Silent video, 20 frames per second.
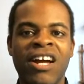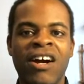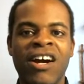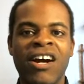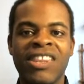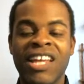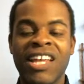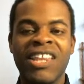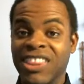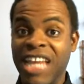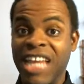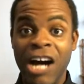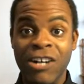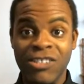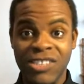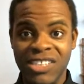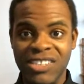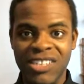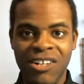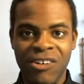the
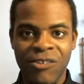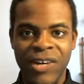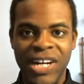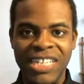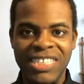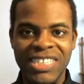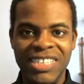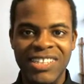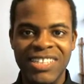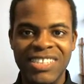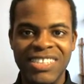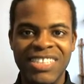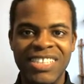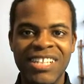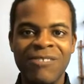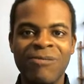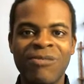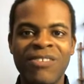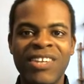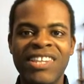1,000
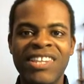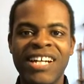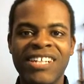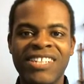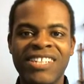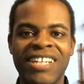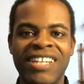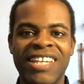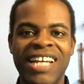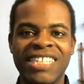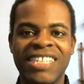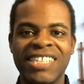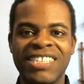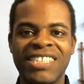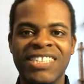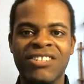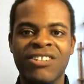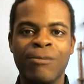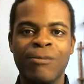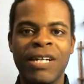generations, that's
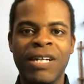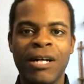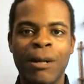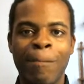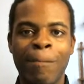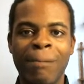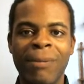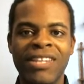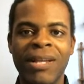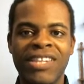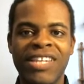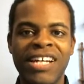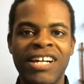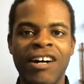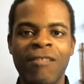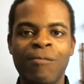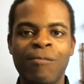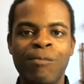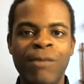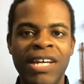just going to become a thing
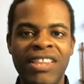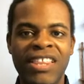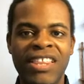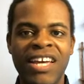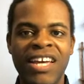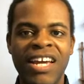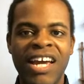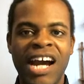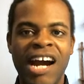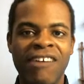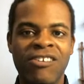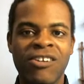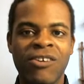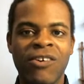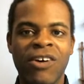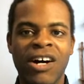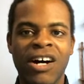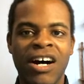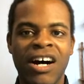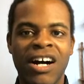of myth after
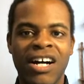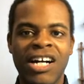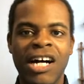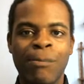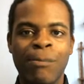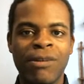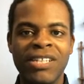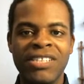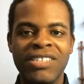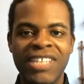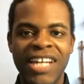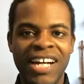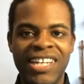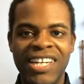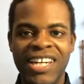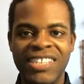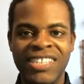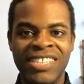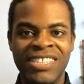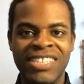a couple of
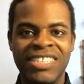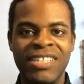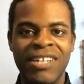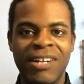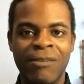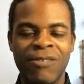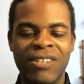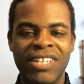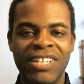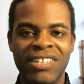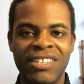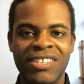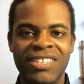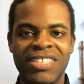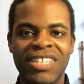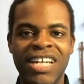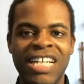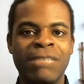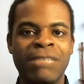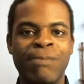decades. That's just not
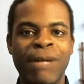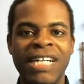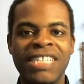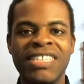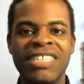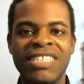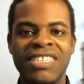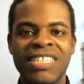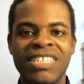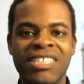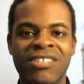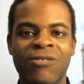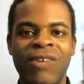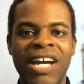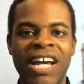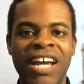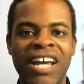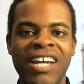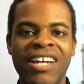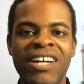ridiculous. Especially since
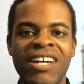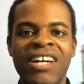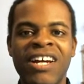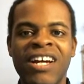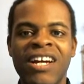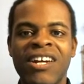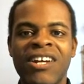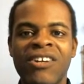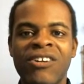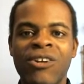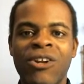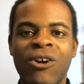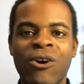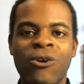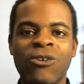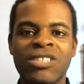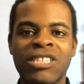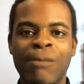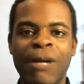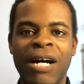Rey
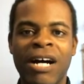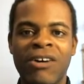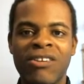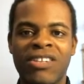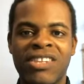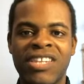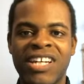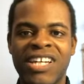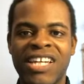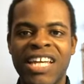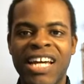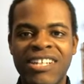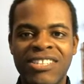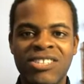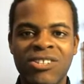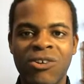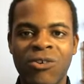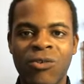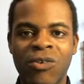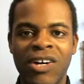knows about the
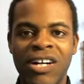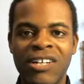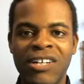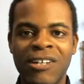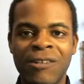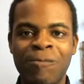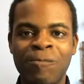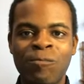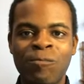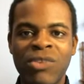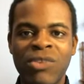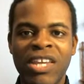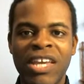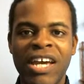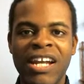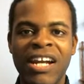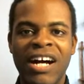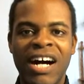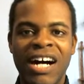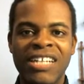Kessel Run
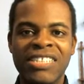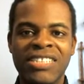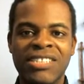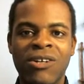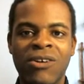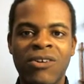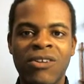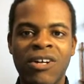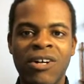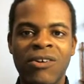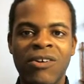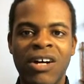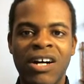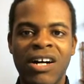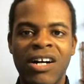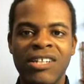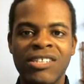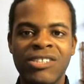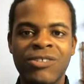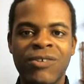and Han
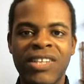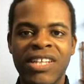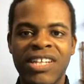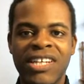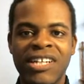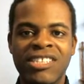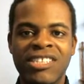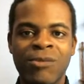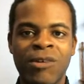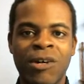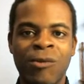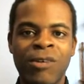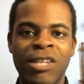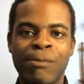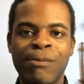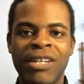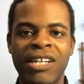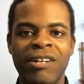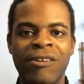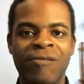Solo doing the Kessel Run with
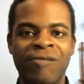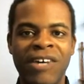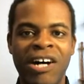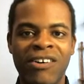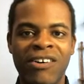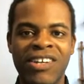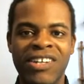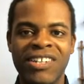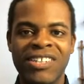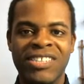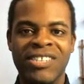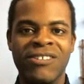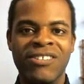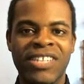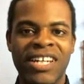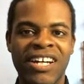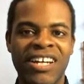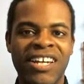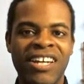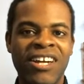the Millennium Falcon. So it's
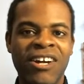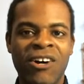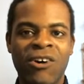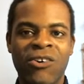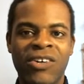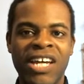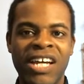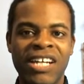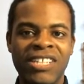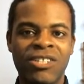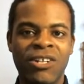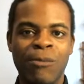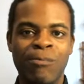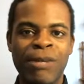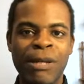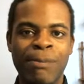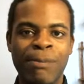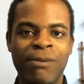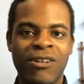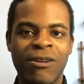like, okay, so
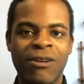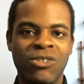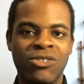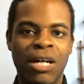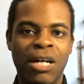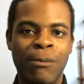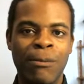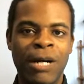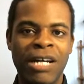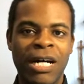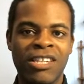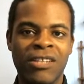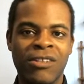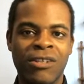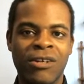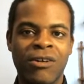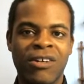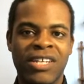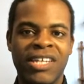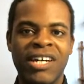people are still talking about
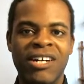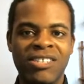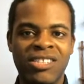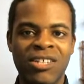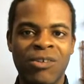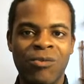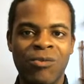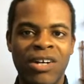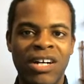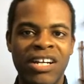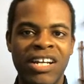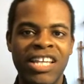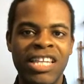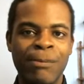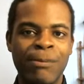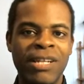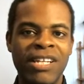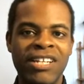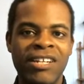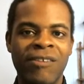the Kessel Run and
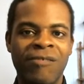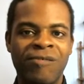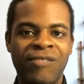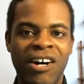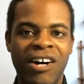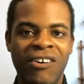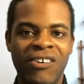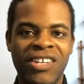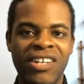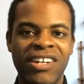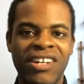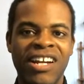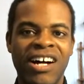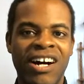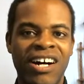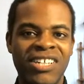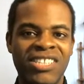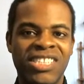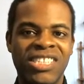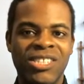the Millennium Falcon and
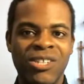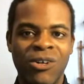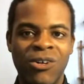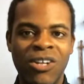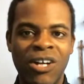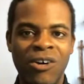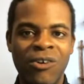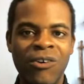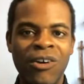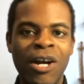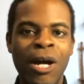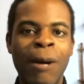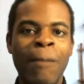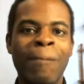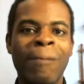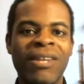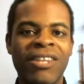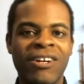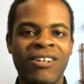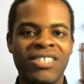Han Solo,
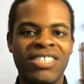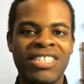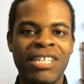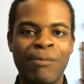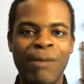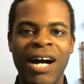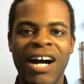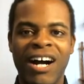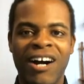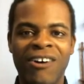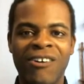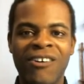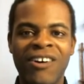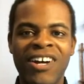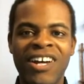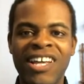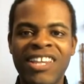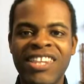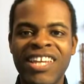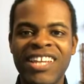but they're somehow
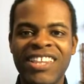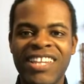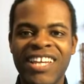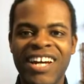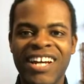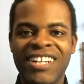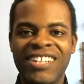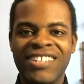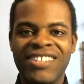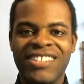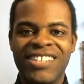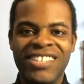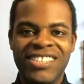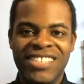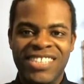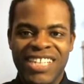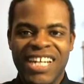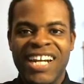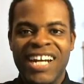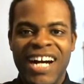think that the
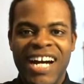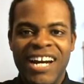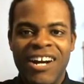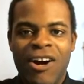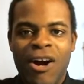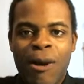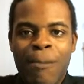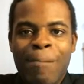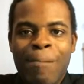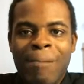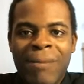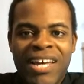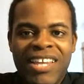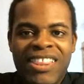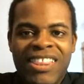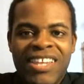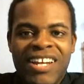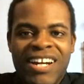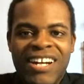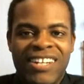Jedi are
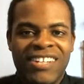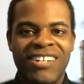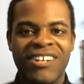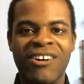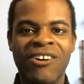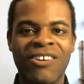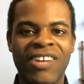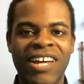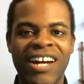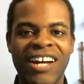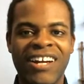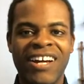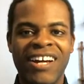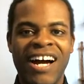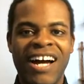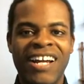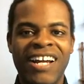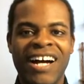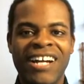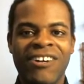myth. You know, like,
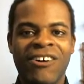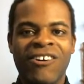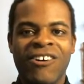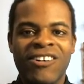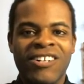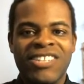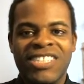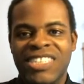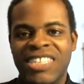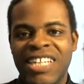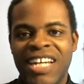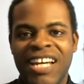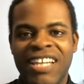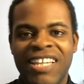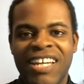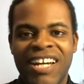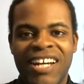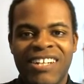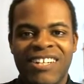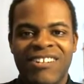I don't understand that,